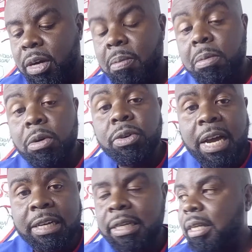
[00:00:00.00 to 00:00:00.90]
about
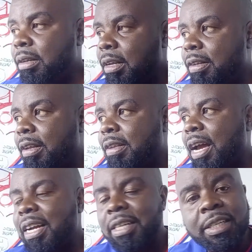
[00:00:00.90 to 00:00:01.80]
heart diseases.
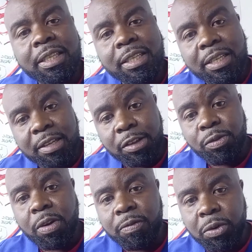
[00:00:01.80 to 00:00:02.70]
Heart diseases, we
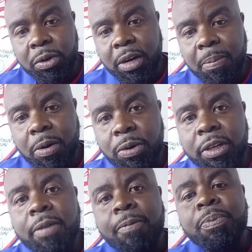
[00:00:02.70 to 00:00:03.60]
have talked
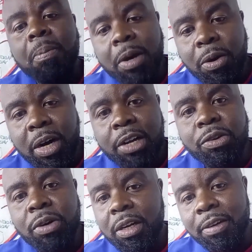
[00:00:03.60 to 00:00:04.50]
about
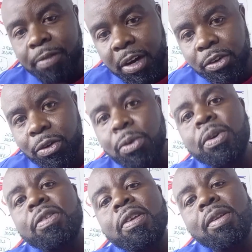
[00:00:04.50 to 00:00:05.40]
myocardial infarction,
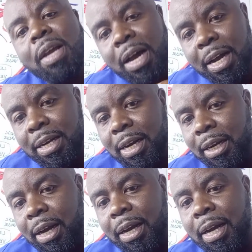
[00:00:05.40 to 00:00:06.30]
which is heart
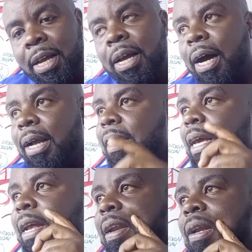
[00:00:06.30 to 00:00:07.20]
attack. And
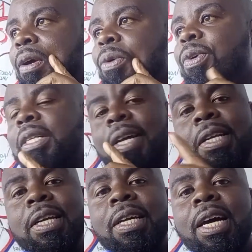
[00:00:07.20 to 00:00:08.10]
then we
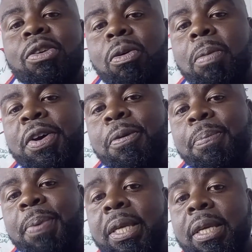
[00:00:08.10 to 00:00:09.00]
started
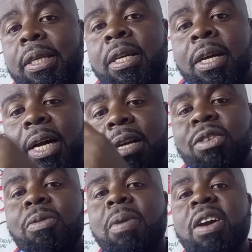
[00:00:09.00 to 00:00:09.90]
cardiomyopathies.
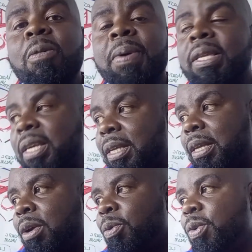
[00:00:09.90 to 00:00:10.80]
Cardiomyopathies,
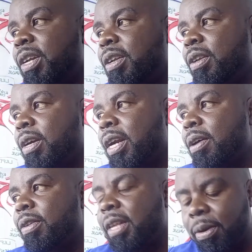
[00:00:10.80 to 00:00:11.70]

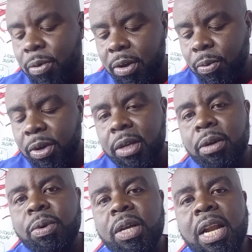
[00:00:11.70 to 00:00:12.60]

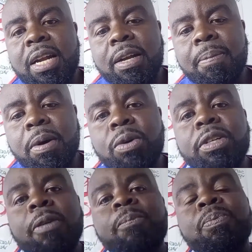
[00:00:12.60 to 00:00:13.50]
we learned
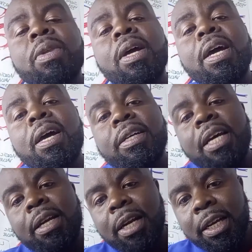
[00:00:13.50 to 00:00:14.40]
about
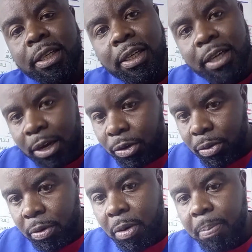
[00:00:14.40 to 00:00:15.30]
dilated
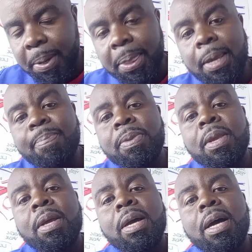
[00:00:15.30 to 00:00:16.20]
cardiomyopathy,
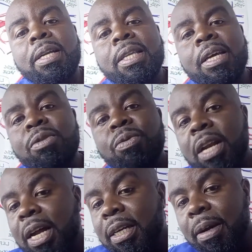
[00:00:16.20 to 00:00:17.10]
and then we
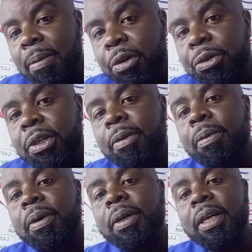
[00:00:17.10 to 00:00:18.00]
learned about
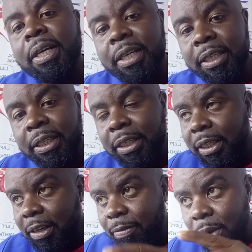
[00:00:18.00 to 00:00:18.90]

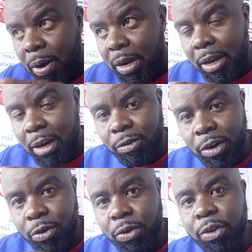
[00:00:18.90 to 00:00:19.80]
restrictive, the one that we are
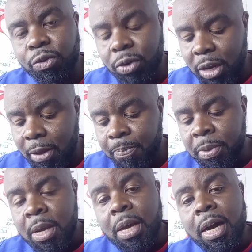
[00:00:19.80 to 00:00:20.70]
doing today,
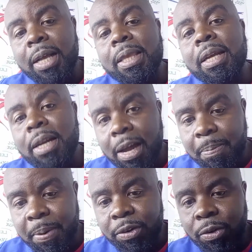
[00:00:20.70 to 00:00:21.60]
and then
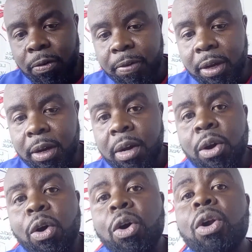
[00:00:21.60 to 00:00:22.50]
hypertrophic.
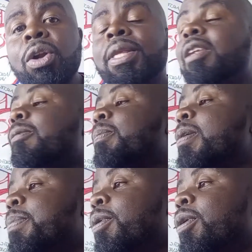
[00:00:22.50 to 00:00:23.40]
All these
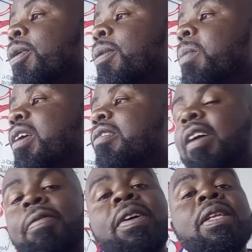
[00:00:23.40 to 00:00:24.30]
people may
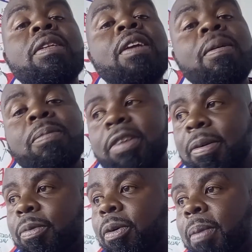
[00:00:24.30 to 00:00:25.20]
suffer the same
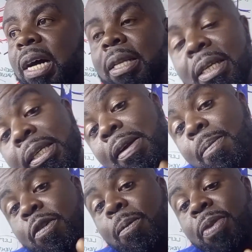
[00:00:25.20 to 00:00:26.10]
symptom, and this
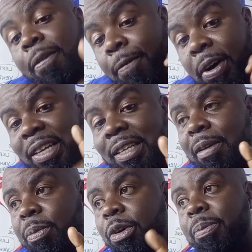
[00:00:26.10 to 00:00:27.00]
symptom, the first
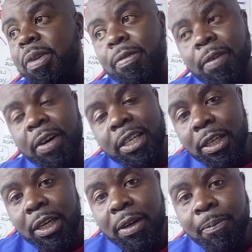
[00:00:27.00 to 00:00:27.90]
symptom is fatigue.
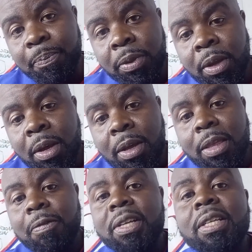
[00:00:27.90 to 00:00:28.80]
The
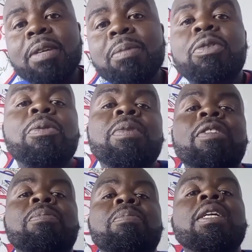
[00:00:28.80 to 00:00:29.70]
first symptom is
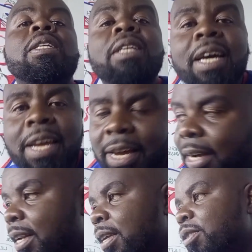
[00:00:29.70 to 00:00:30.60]
being tired.
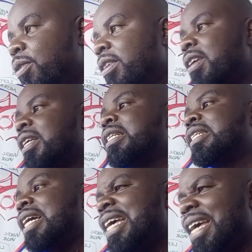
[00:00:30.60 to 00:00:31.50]
You are just
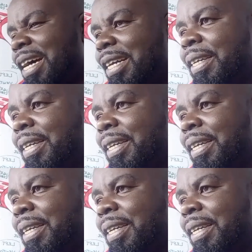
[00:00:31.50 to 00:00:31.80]
tired.